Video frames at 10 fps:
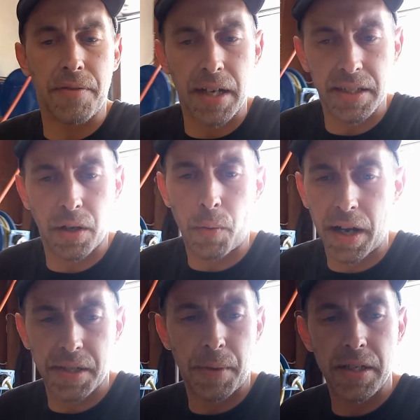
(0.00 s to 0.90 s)
If you guys don't
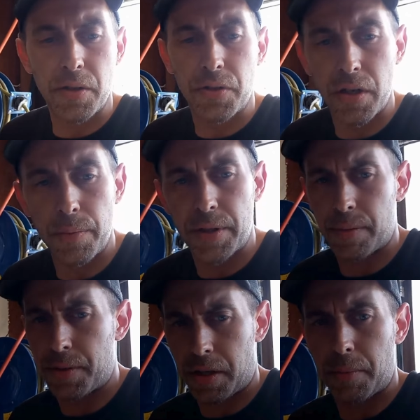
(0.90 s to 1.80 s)
watch him on YouTube, which
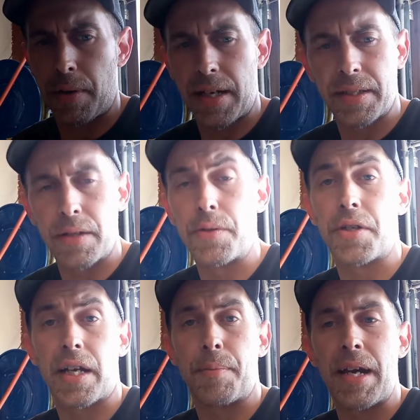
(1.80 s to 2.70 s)
I'm sure you probably do,
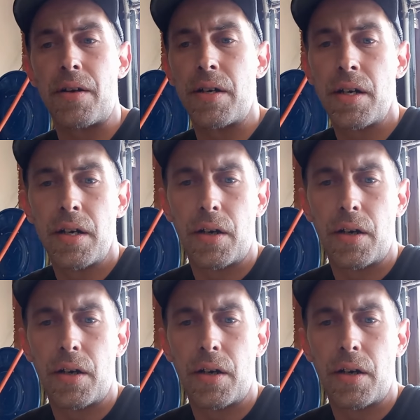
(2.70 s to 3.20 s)
check him out.